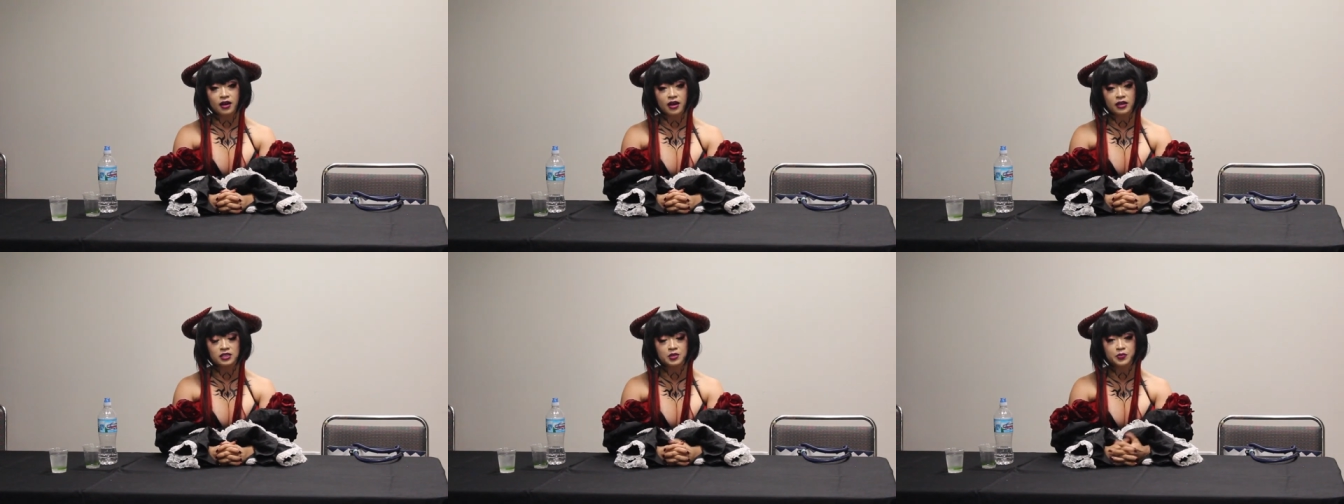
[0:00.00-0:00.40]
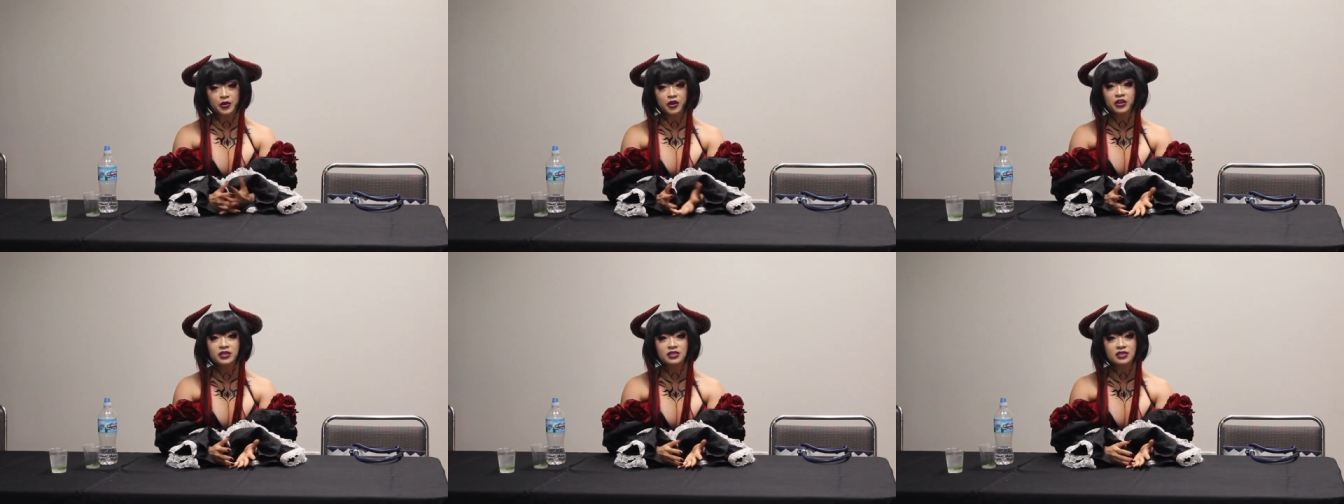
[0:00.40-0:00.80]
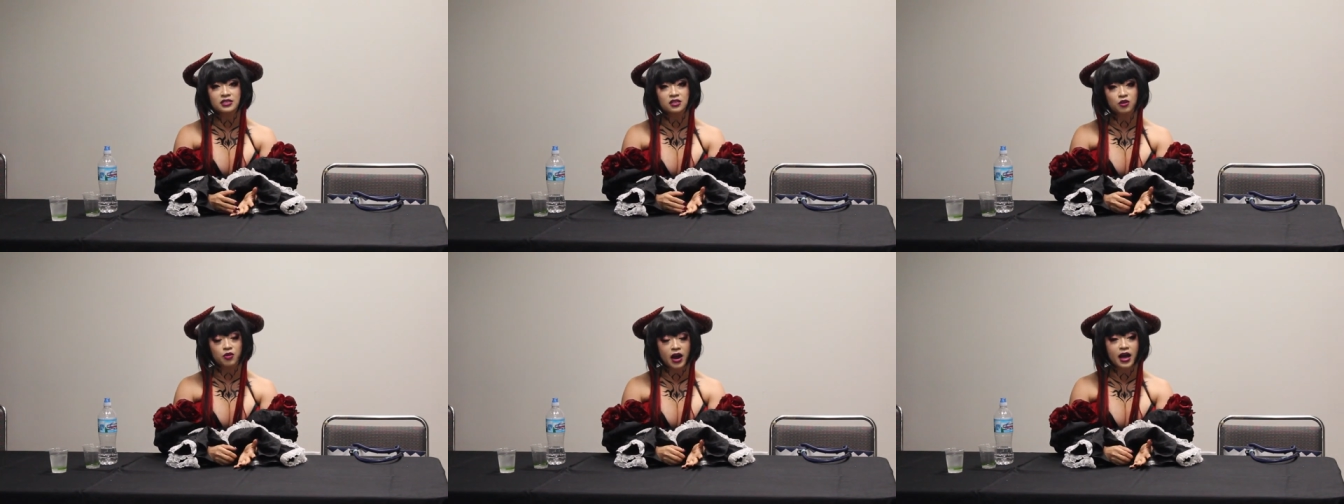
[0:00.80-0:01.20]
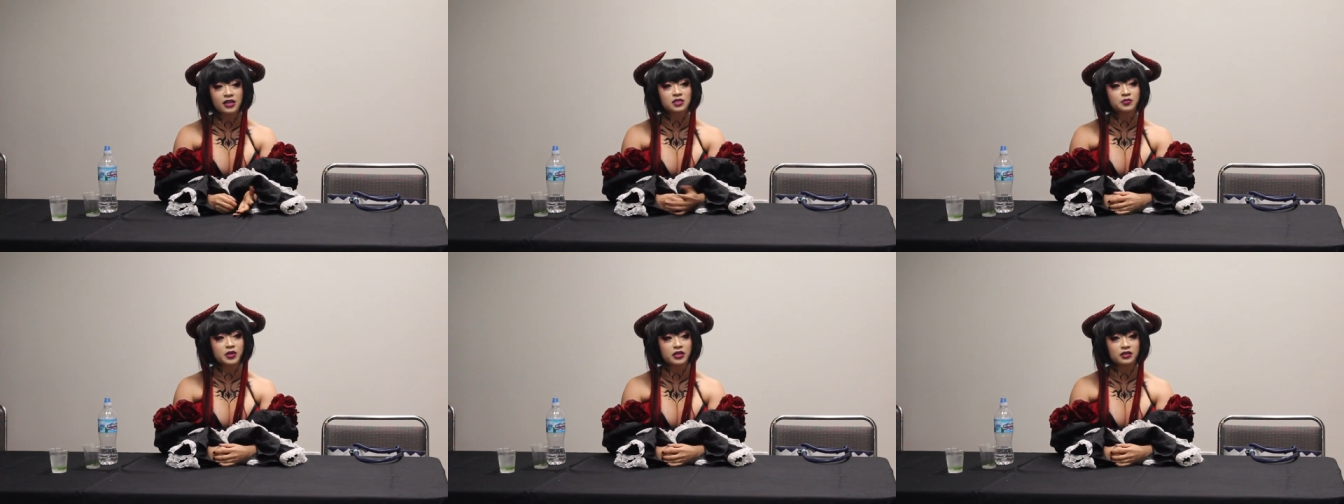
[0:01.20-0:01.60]
experiences
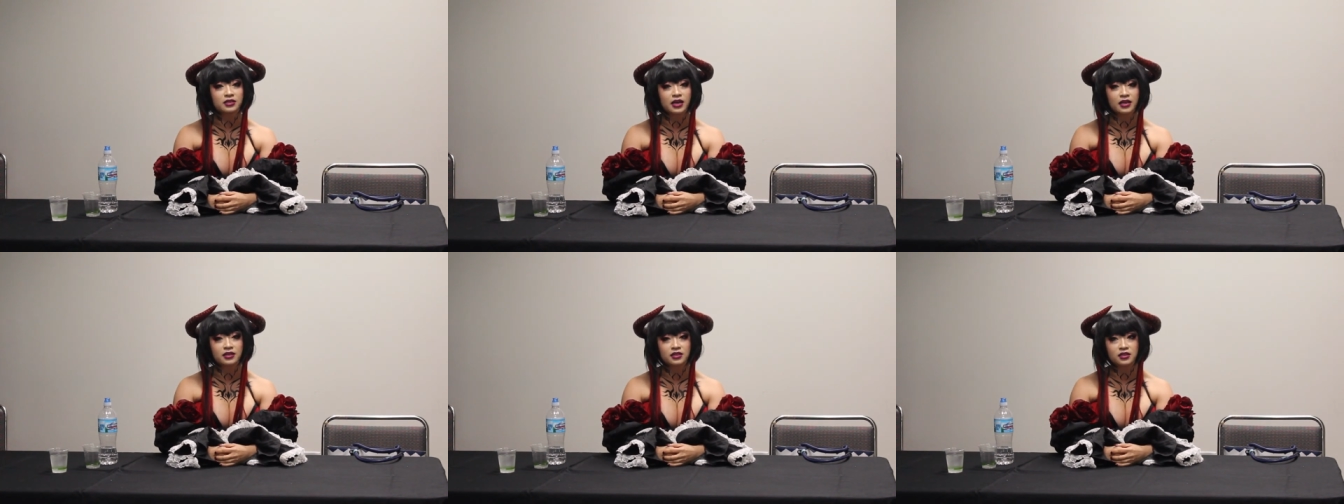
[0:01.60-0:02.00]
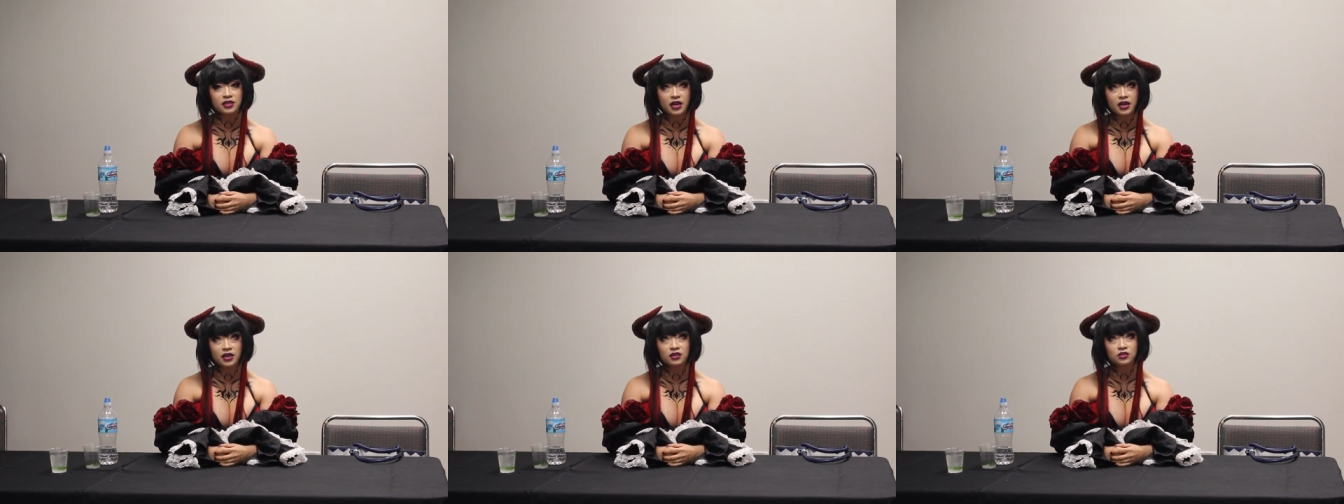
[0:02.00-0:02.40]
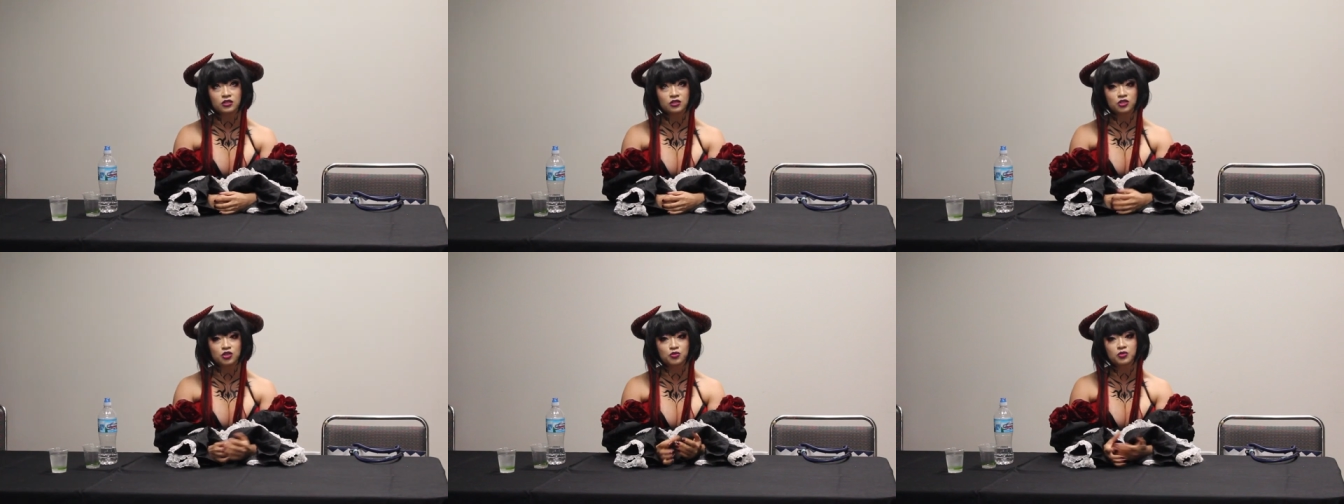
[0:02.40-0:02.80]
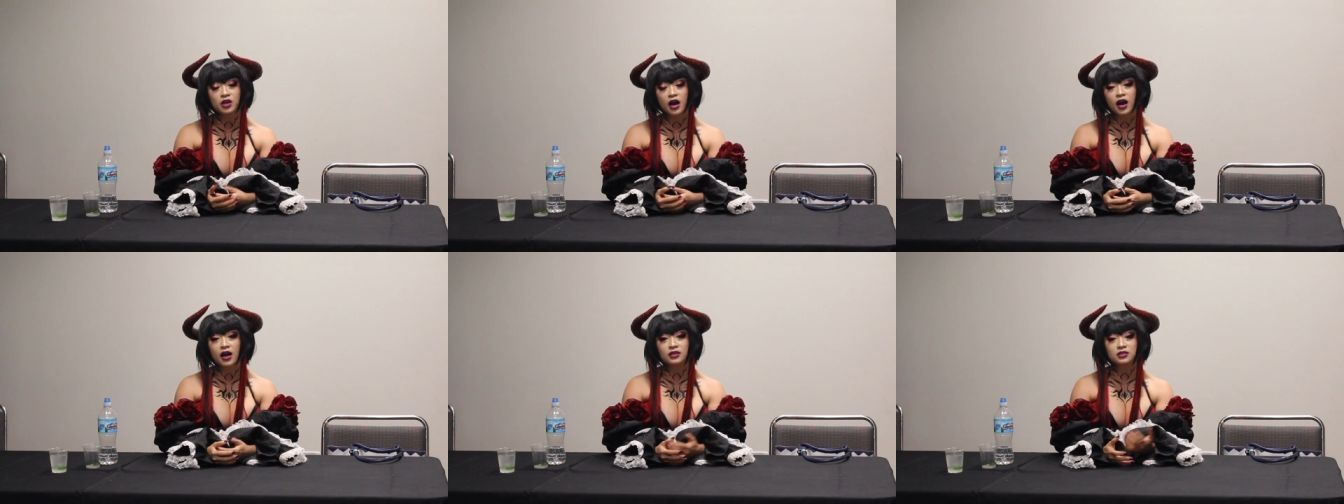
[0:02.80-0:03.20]
harassment that they do
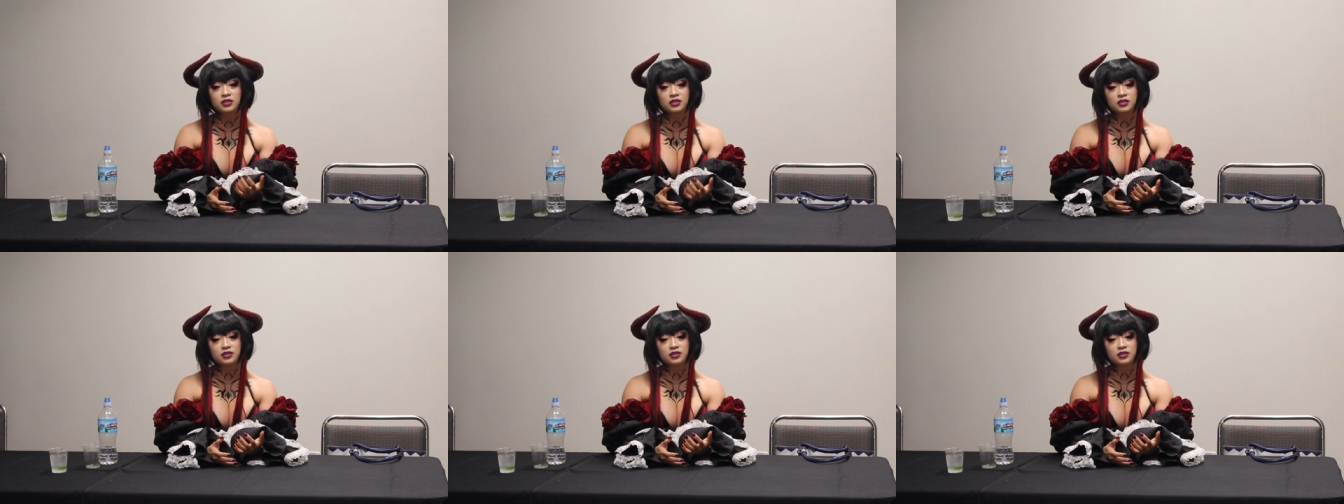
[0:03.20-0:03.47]
not